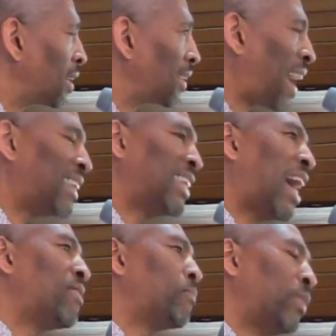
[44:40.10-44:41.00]
Like
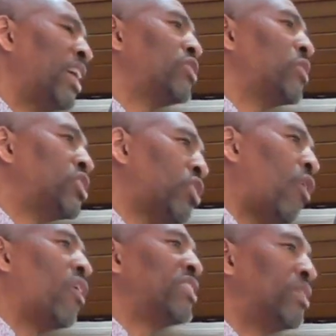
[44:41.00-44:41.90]
David, please
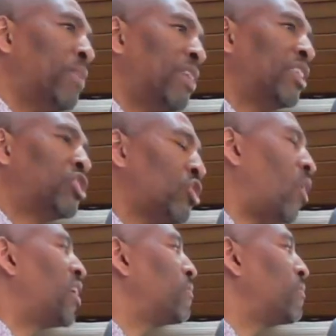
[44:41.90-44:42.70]
restore unto me the joy